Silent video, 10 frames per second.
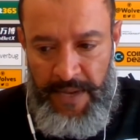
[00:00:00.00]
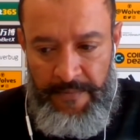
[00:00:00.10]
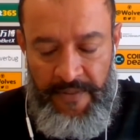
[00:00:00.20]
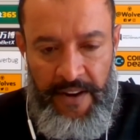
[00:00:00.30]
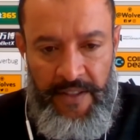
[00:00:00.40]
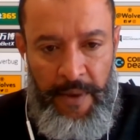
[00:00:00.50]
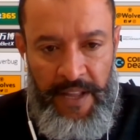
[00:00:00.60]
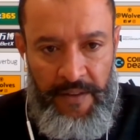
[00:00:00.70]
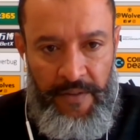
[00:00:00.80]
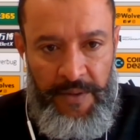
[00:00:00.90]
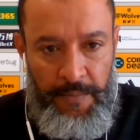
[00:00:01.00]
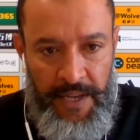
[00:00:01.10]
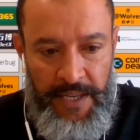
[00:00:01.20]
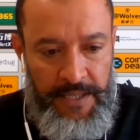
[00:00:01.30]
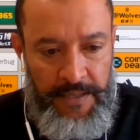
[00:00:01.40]
being very demanding for the
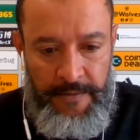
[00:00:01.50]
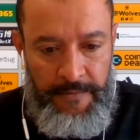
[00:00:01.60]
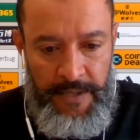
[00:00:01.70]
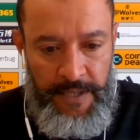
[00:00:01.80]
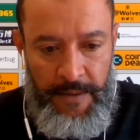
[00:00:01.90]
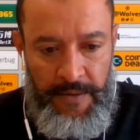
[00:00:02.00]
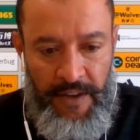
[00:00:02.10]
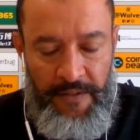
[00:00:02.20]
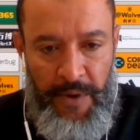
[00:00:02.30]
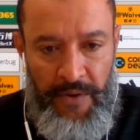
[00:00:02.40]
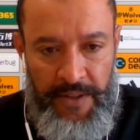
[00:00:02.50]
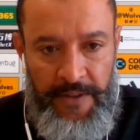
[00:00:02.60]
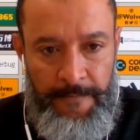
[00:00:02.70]
players. It's a tough period.